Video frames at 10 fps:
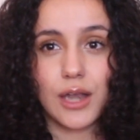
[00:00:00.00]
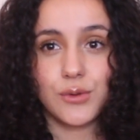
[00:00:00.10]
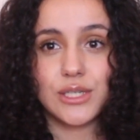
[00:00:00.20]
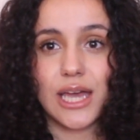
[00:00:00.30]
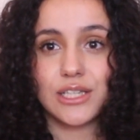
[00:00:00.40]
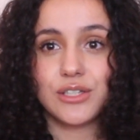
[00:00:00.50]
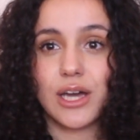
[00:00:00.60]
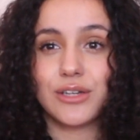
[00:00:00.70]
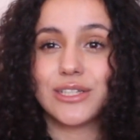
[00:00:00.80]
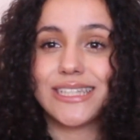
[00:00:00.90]
and you tend
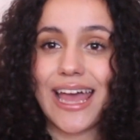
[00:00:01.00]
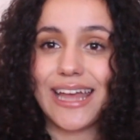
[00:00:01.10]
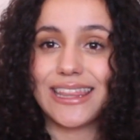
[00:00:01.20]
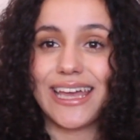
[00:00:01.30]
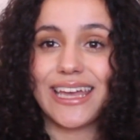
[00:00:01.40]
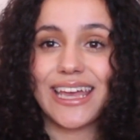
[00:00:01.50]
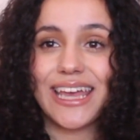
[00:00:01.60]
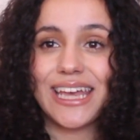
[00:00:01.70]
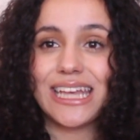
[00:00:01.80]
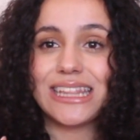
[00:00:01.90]
to understand, like,
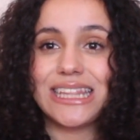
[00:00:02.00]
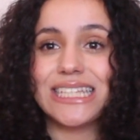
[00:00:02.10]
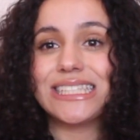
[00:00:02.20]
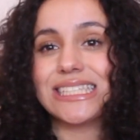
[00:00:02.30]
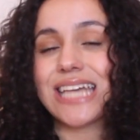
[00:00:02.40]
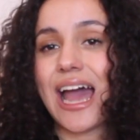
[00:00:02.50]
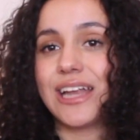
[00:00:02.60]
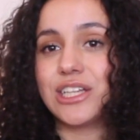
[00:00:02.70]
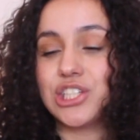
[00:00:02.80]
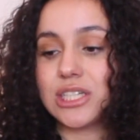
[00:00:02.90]
this is
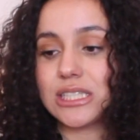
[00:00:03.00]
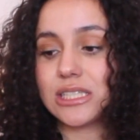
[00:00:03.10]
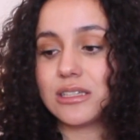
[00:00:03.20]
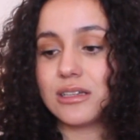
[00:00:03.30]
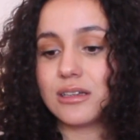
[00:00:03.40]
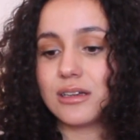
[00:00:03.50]
kind of just